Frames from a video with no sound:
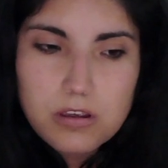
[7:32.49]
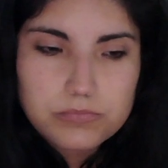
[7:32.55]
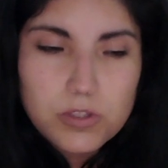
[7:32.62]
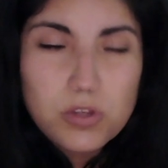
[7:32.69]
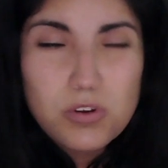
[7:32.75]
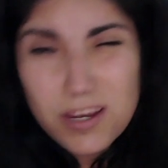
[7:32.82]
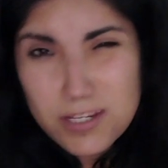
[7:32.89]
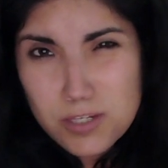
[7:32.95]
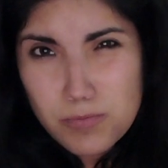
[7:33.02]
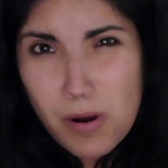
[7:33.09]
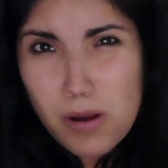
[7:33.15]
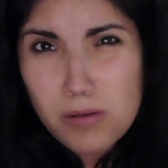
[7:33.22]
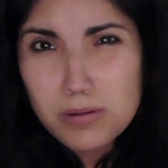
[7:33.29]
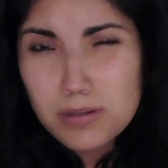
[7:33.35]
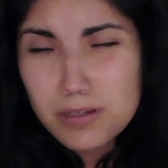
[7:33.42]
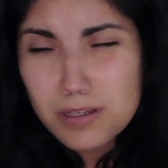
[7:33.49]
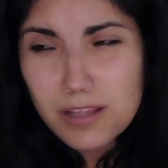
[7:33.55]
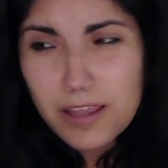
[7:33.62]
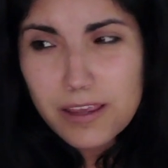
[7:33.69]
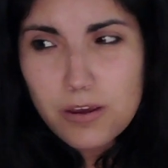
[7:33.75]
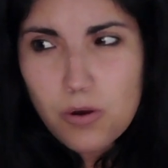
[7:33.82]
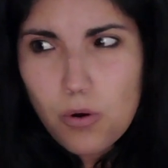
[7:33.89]
You guys are probably
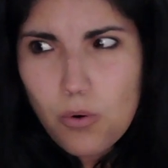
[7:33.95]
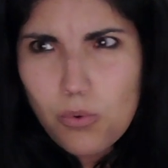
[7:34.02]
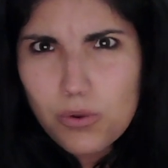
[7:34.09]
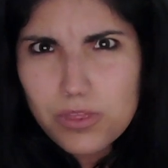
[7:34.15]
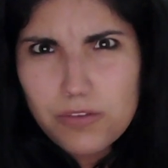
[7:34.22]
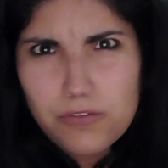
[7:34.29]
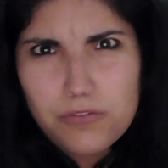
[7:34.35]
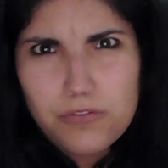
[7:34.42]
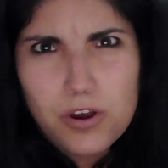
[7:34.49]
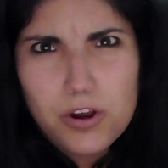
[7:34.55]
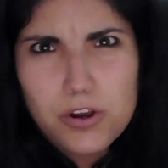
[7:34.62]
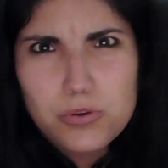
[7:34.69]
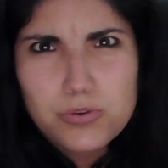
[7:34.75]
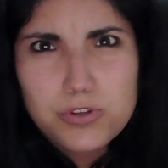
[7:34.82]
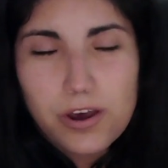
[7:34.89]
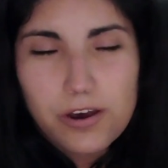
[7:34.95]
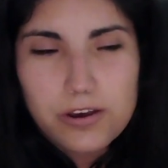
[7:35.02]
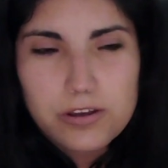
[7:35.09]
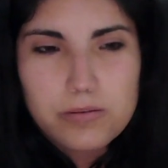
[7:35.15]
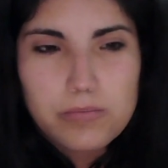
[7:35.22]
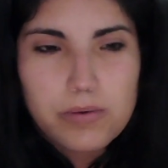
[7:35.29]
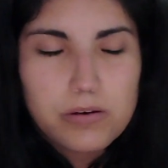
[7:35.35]
like, what the fuck are you
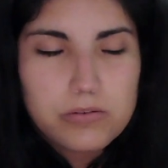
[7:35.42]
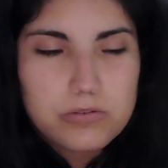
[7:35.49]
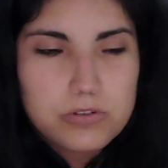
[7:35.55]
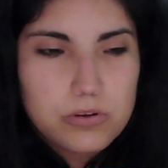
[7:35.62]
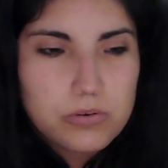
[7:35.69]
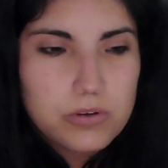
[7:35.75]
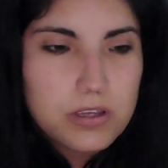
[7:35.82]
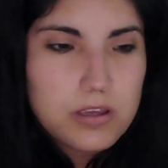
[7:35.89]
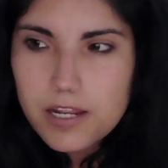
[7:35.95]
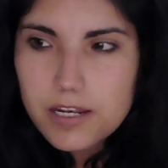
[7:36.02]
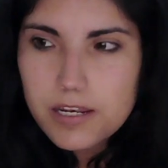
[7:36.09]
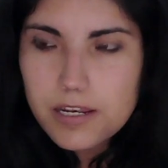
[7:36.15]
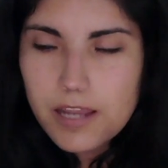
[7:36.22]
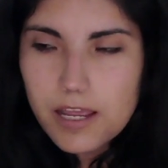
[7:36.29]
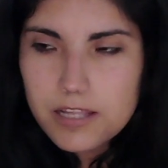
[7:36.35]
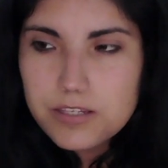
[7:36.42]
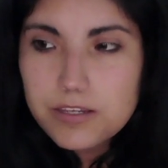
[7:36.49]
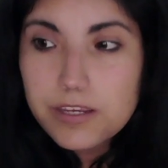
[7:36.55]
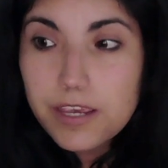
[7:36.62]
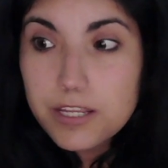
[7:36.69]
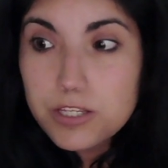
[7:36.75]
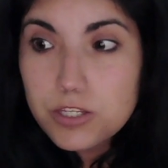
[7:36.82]
talking about, Joey? Not to
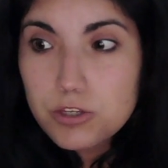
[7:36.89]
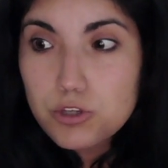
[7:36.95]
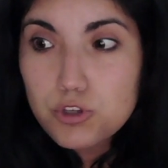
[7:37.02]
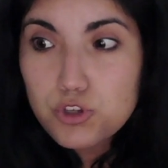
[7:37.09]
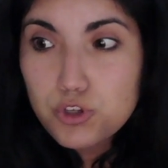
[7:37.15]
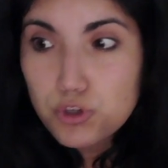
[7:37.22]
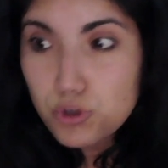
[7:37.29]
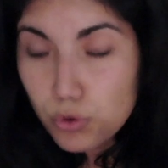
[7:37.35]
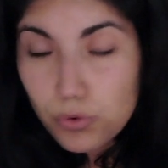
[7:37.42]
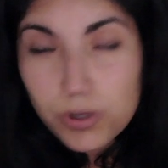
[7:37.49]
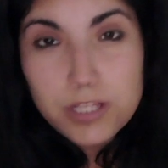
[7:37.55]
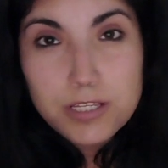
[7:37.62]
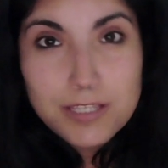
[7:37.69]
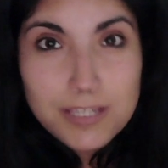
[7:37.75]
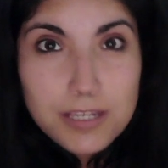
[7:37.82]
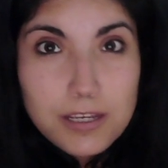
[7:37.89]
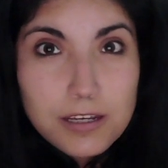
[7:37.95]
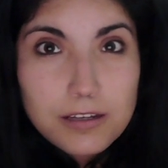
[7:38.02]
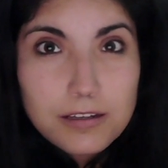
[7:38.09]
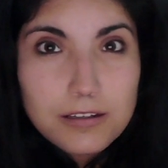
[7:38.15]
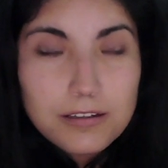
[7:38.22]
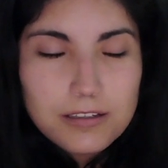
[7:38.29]
get too
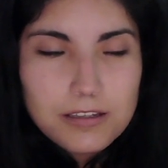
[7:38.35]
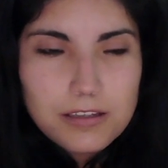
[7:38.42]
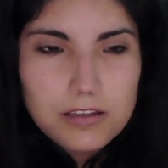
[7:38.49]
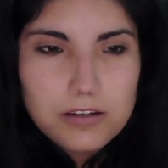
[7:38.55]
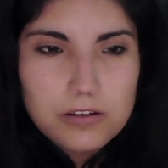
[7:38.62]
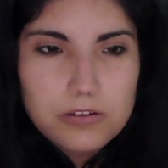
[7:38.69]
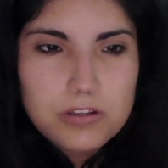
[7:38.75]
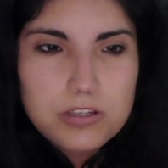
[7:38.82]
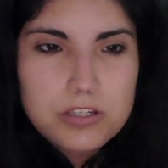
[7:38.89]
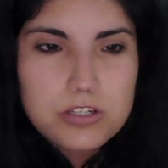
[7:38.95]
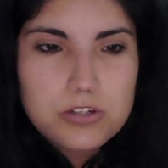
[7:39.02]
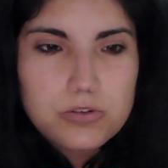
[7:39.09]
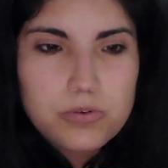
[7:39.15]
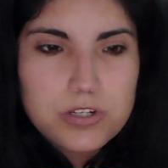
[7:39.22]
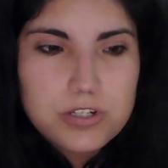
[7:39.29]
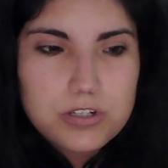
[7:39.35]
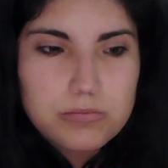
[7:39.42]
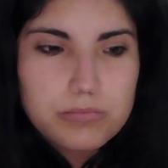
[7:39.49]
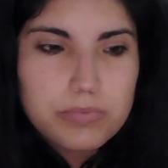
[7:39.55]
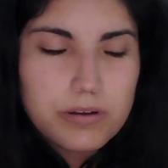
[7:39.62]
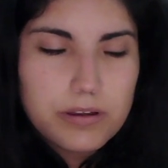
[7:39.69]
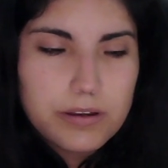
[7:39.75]
into, you know, the situation,
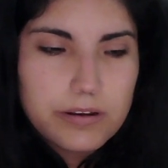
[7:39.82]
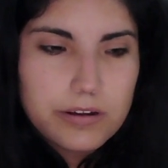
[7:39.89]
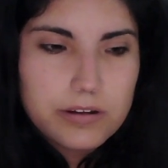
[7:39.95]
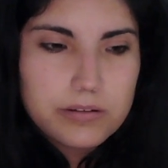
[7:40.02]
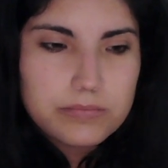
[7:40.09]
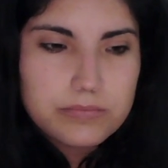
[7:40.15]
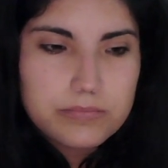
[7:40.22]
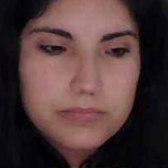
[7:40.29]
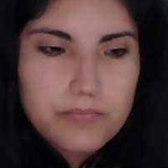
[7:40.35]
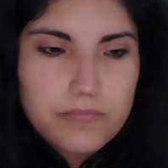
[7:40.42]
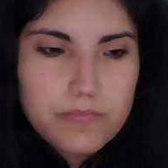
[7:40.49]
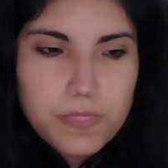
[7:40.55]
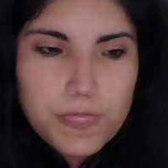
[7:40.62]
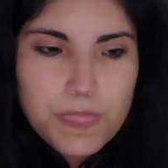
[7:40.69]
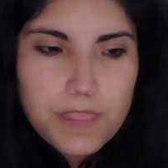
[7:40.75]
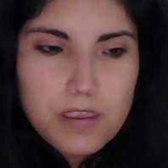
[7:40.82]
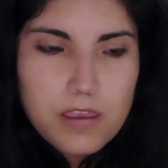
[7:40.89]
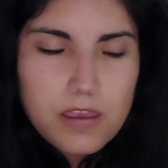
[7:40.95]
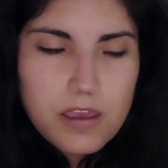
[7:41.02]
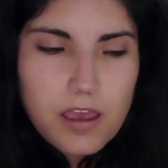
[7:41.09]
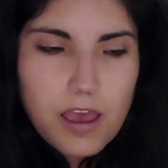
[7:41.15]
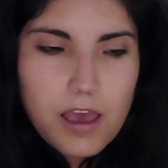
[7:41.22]
but
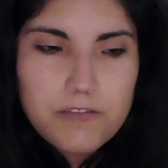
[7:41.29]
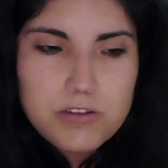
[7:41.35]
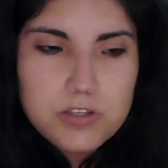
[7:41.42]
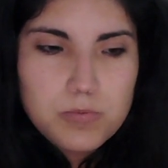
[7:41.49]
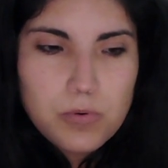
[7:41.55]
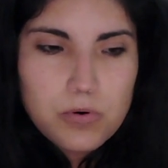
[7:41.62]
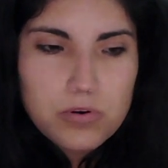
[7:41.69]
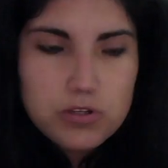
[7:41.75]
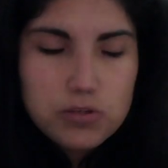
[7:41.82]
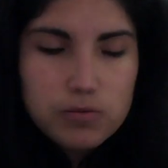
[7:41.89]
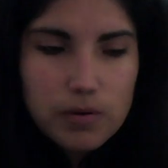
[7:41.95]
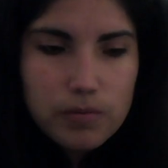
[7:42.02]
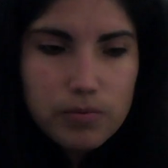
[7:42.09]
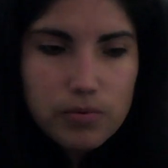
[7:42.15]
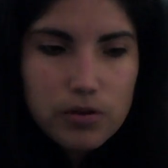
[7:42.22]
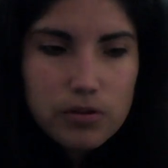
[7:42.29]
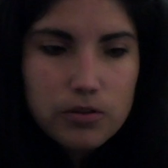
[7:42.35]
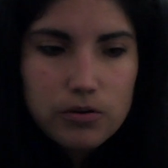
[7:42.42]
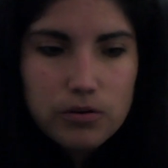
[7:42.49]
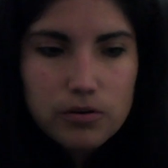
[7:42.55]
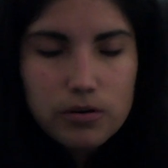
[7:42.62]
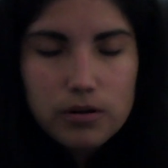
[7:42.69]
I haven't spoken to my
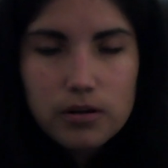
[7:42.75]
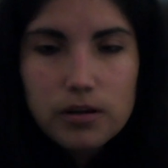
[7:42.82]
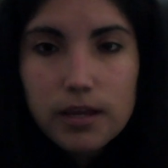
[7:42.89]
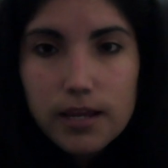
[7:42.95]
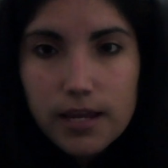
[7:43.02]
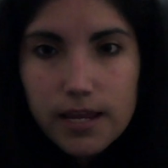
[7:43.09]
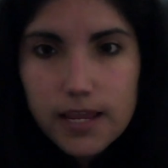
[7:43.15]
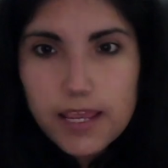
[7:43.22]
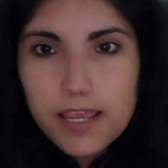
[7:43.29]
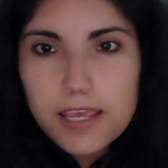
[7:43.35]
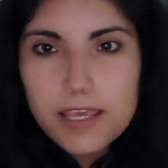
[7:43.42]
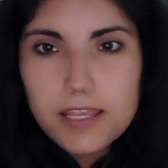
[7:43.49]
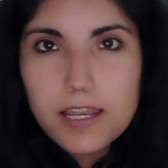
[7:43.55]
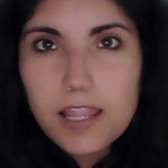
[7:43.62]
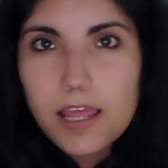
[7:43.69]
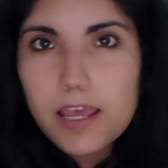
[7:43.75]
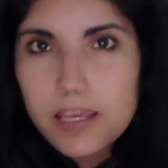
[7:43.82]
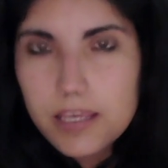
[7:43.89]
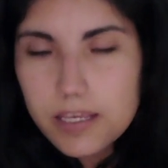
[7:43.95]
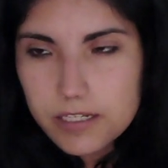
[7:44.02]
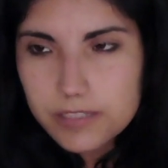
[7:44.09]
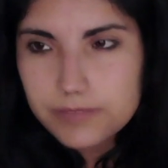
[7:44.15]
brother in like
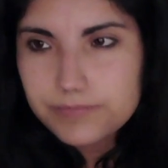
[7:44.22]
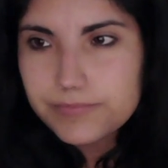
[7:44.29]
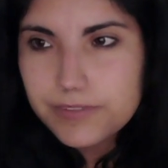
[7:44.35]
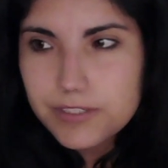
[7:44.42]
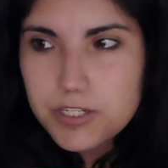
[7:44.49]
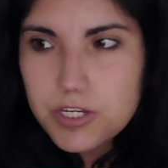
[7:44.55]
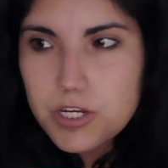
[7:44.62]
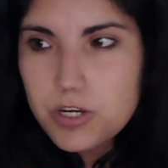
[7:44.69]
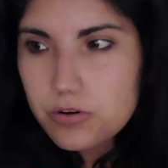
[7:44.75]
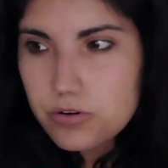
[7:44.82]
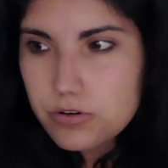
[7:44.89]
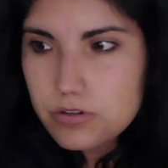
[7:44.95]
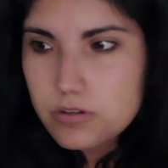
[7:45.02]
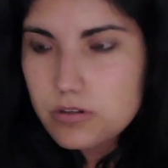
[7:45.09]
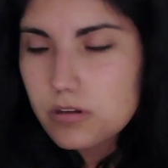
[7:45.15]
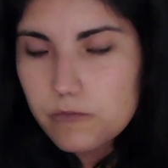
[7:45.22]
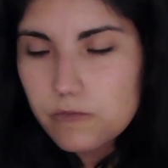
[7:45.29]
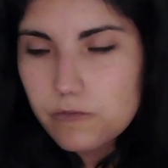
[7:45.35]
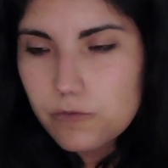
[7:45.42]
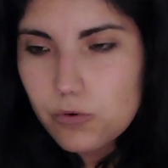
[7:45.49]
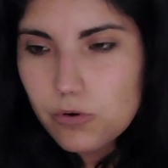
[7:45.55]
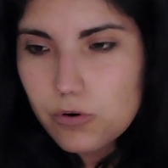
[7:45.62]
years
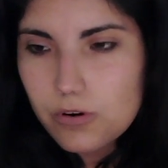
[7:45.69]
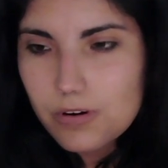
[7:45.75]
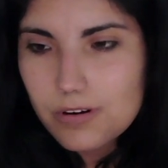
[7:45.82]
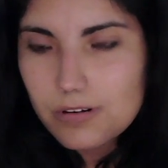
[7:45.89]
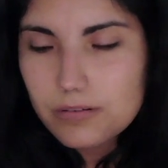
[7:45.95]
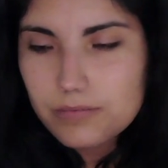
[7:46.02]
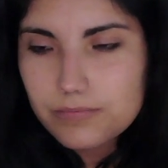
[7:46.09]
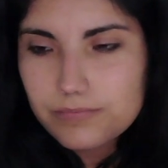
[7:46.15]
for